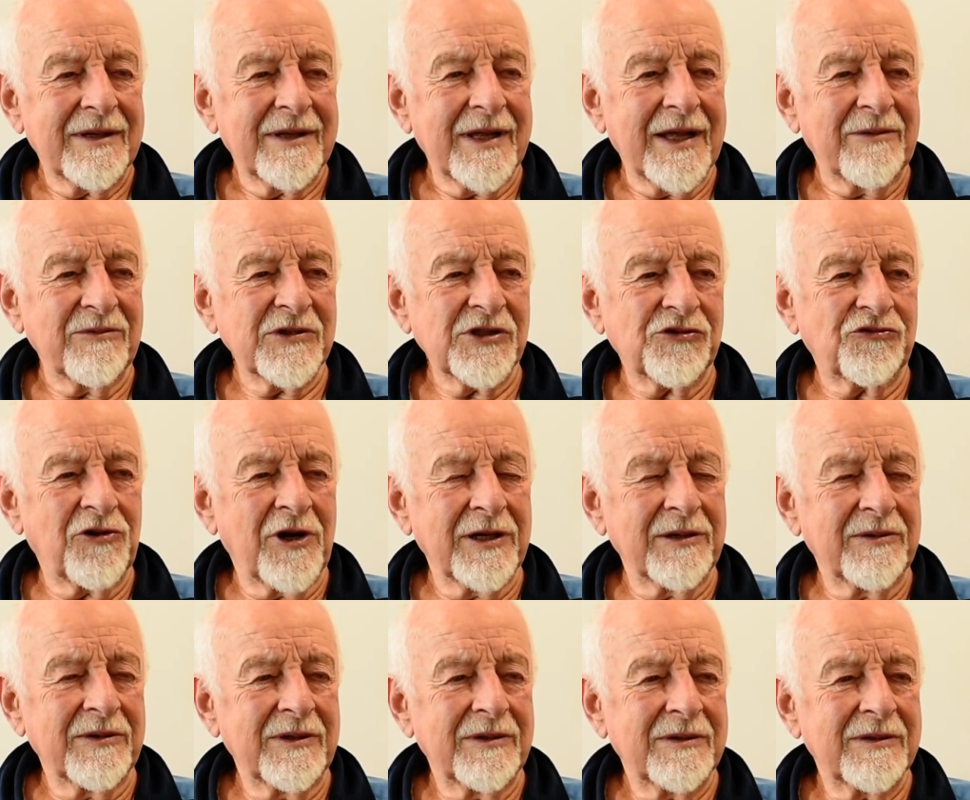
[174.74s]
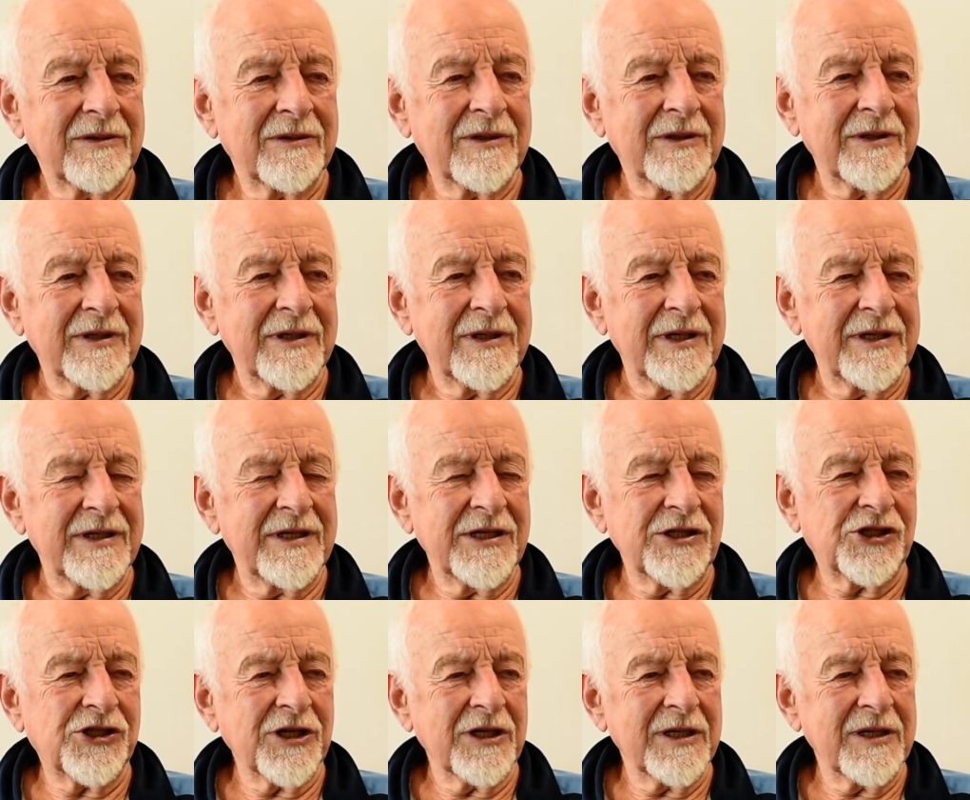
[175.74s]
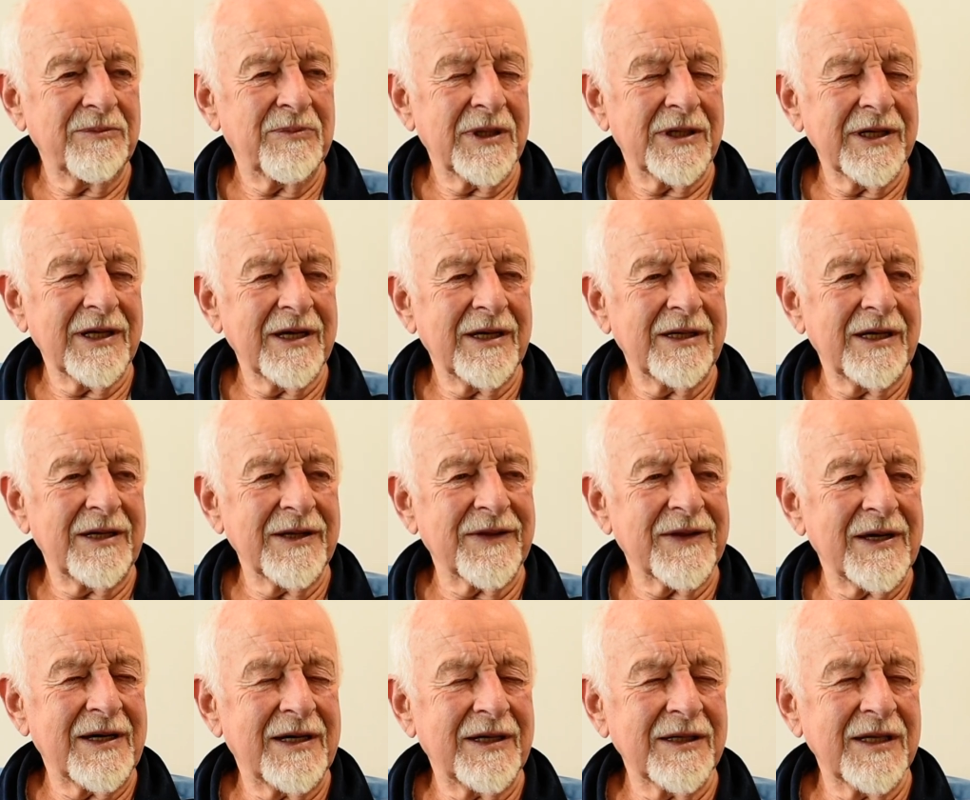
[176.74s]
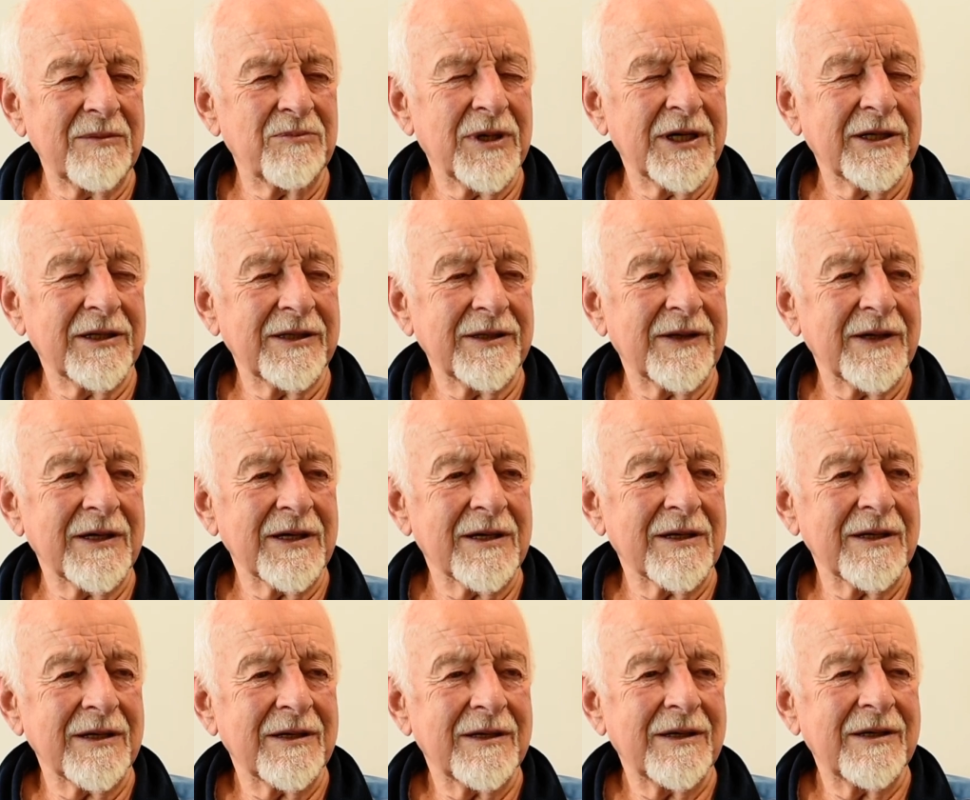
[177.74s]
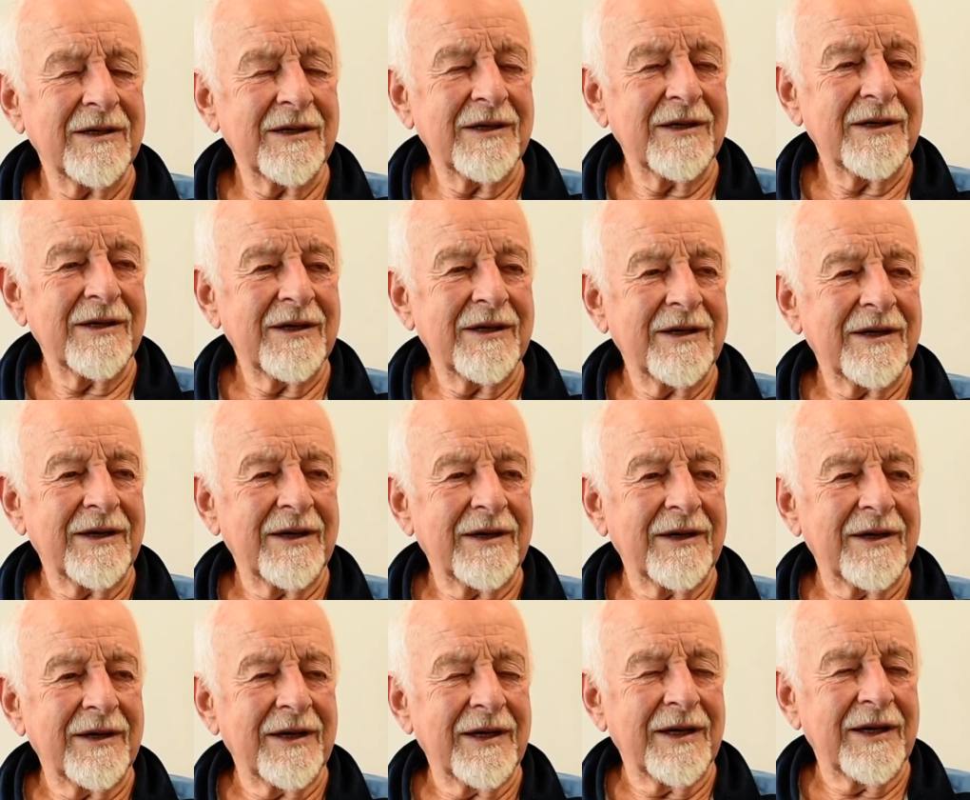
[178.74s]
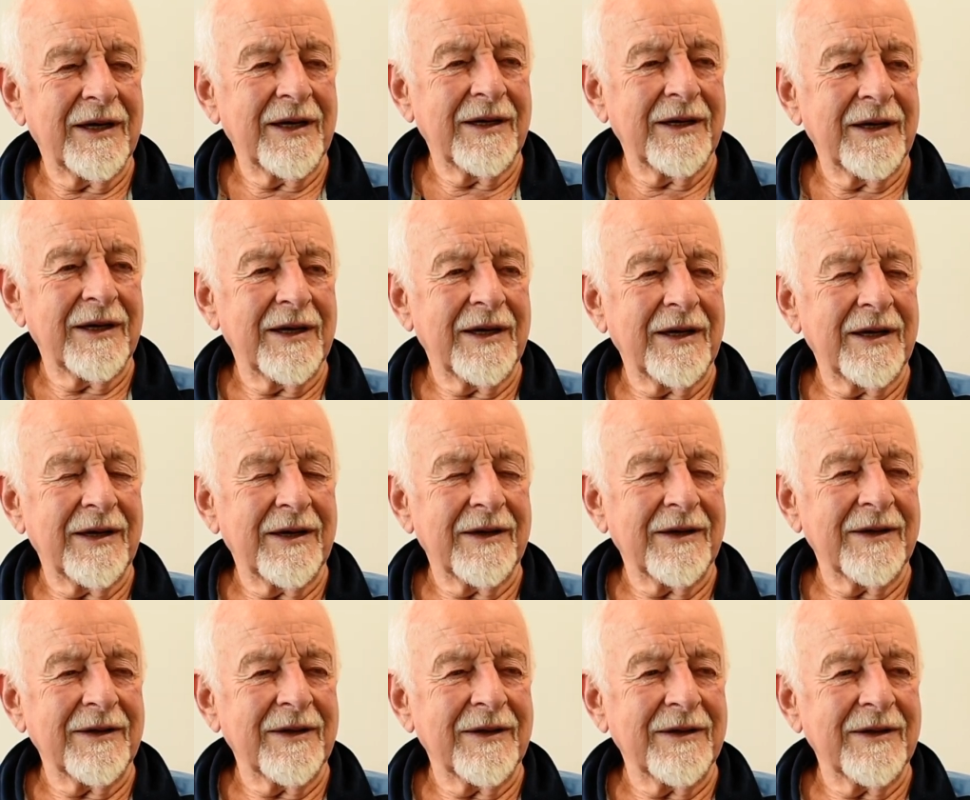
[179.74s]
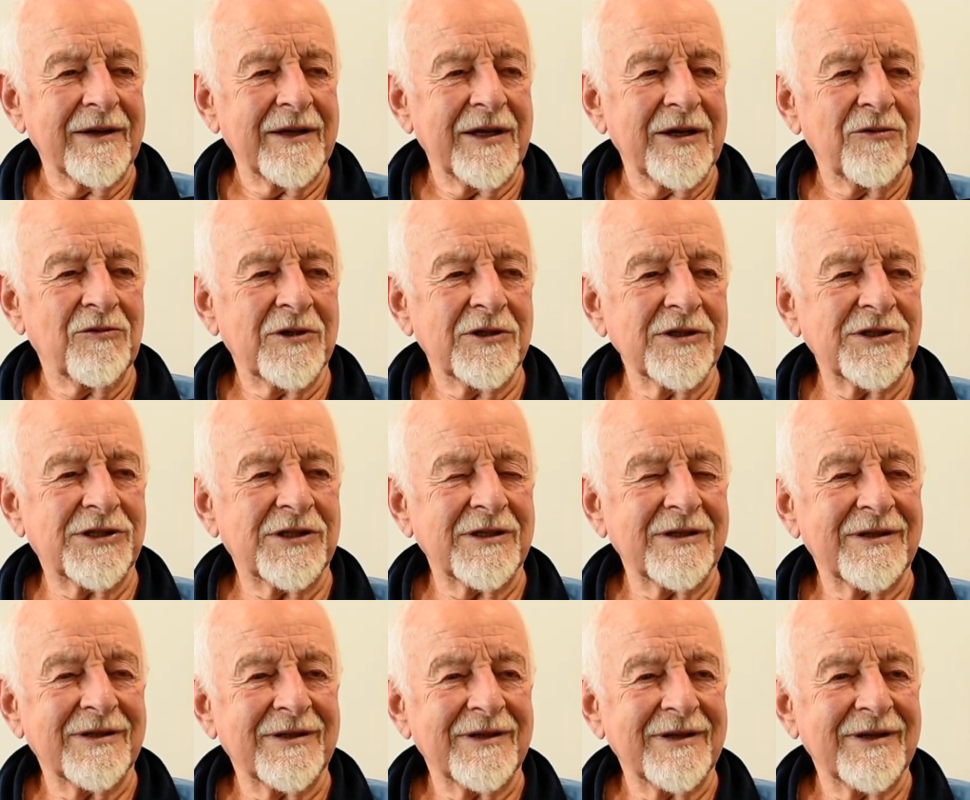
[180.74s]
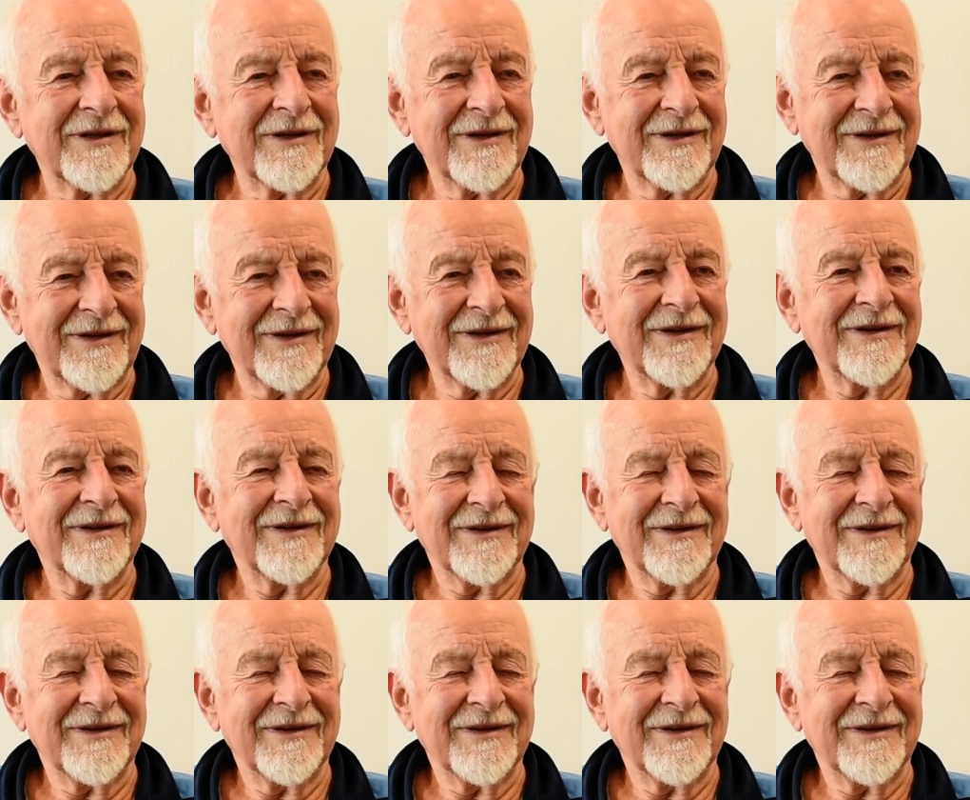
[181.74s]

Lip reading: that was run initially by Arthur Honeybun, I think. Mm. Very well-known man. You'd be amazed how many times he's